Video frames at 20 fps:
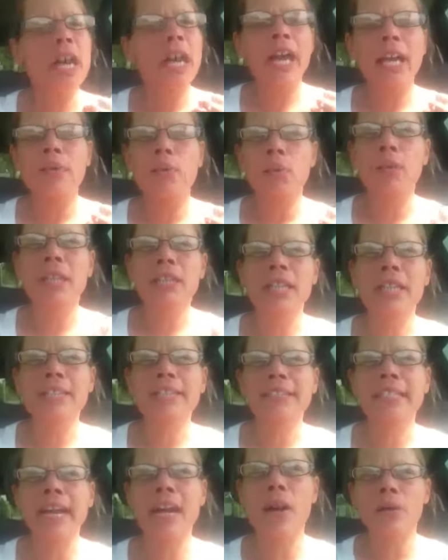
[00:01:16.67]
I
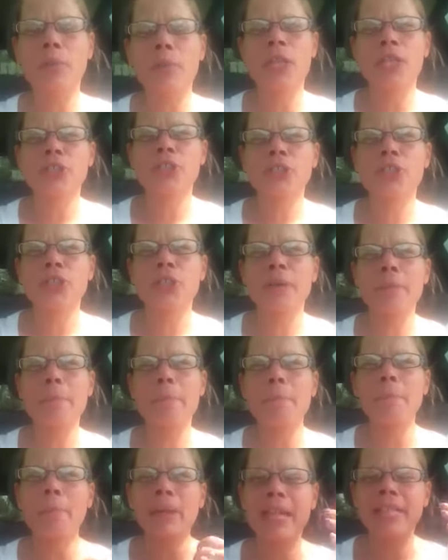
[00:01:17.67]
realized how much
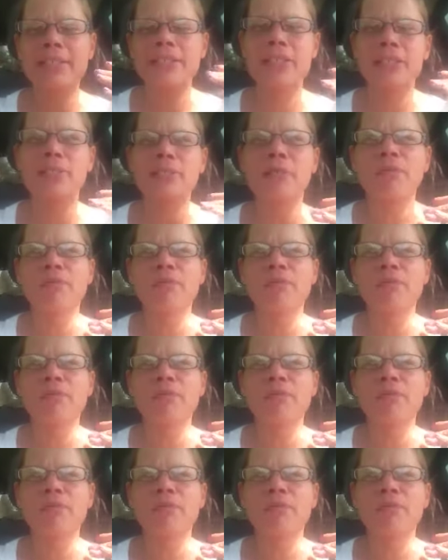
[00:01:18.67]
mental